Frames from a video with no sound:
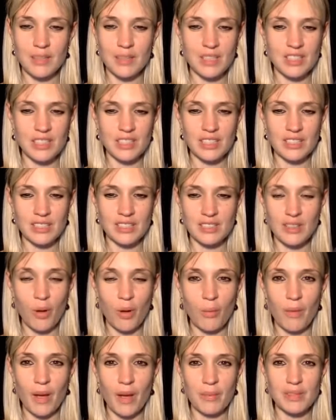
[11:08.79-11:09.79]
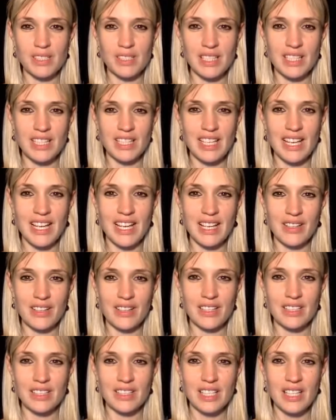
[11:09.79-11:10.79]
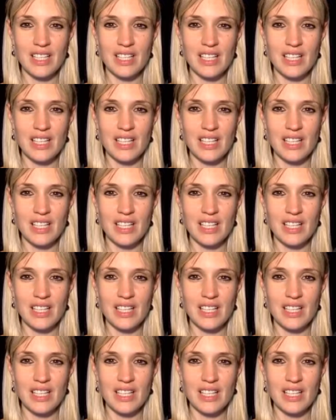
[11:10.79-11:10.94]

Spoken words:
but it's just not my particular language.